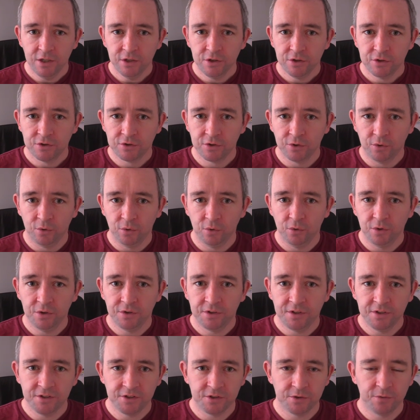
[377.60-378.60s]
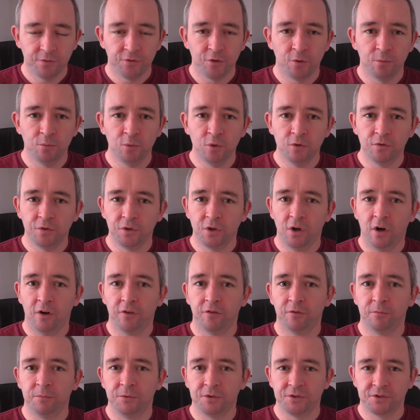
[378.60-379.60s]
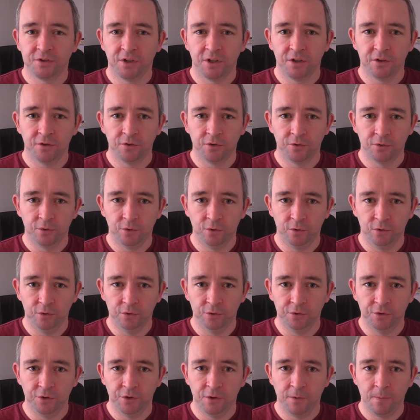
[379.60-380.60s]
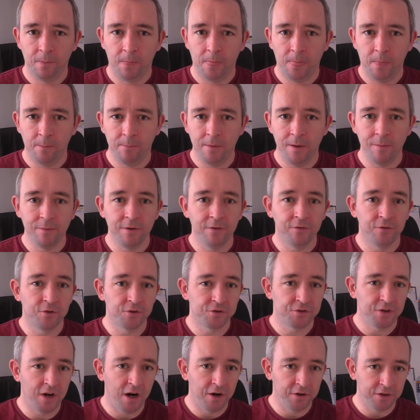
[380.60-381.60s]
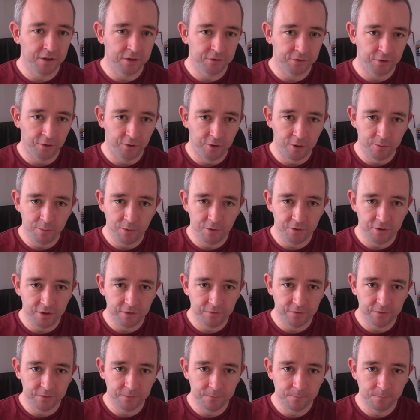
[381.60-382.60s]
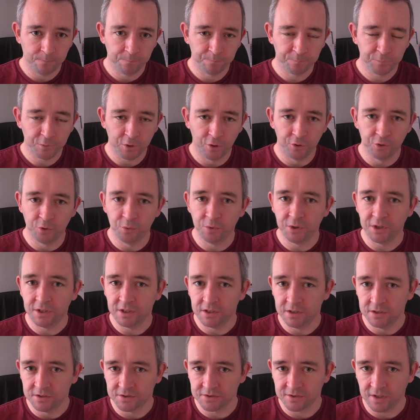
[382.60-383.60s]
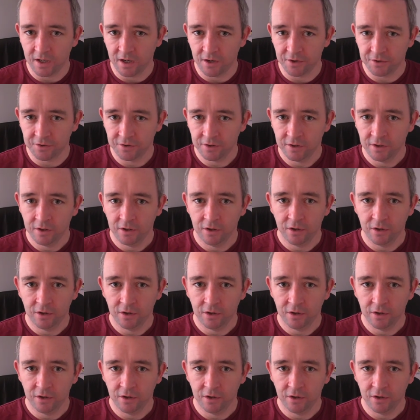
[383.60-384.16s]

So this is if you're moving off from the side of the road, maybe if you're starting a turnabout even, or doing a hill start,